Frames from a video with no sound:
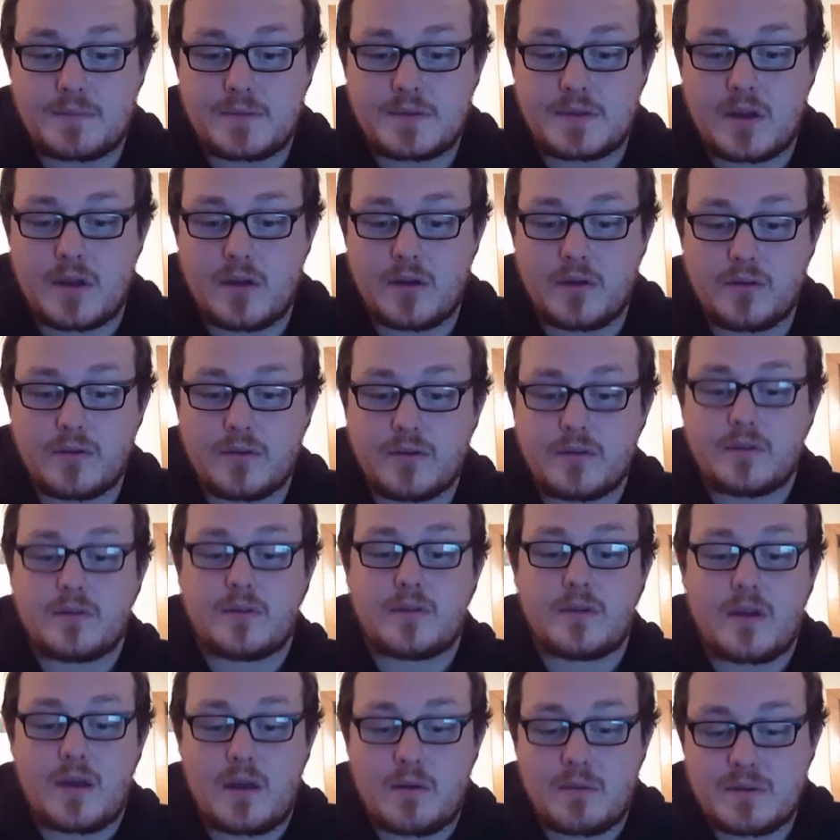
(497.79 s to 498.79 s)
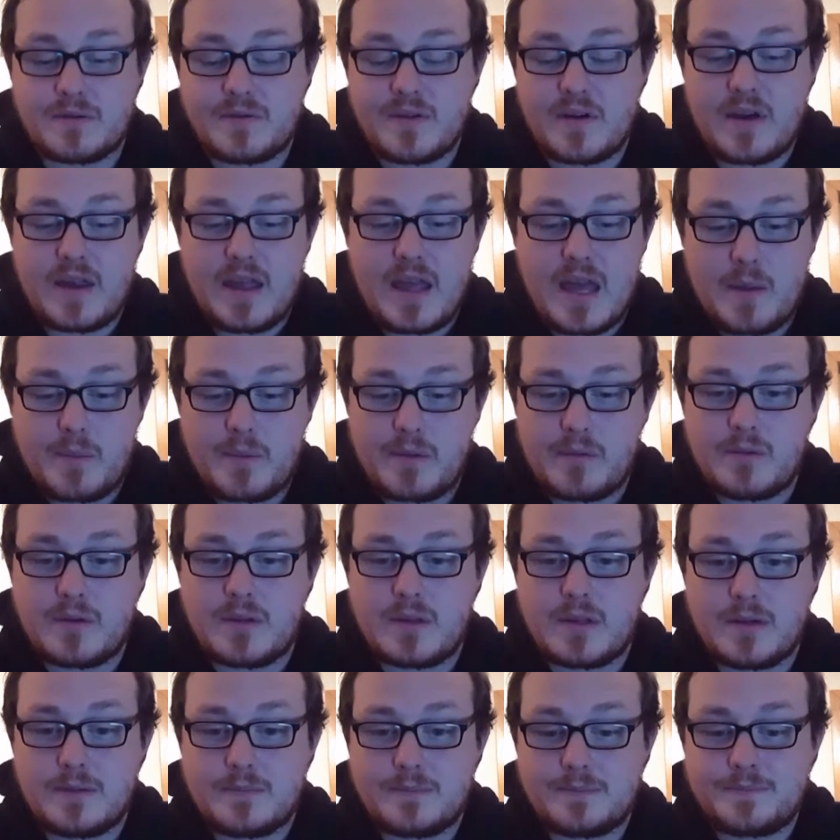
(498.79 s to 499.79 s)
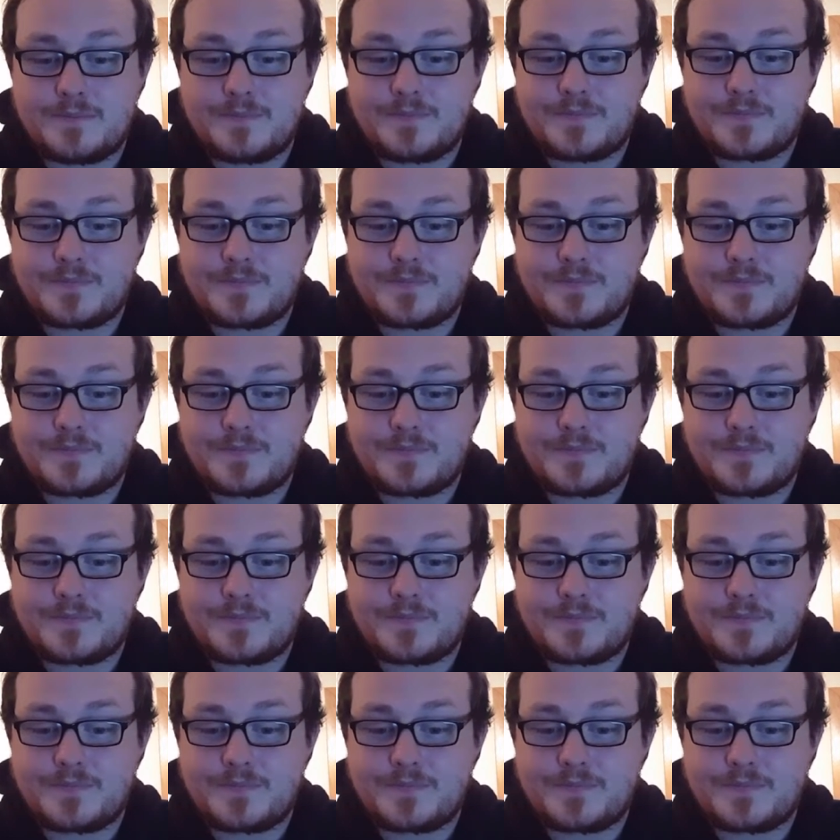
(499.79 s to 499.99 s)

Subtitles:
So I was very happy with it.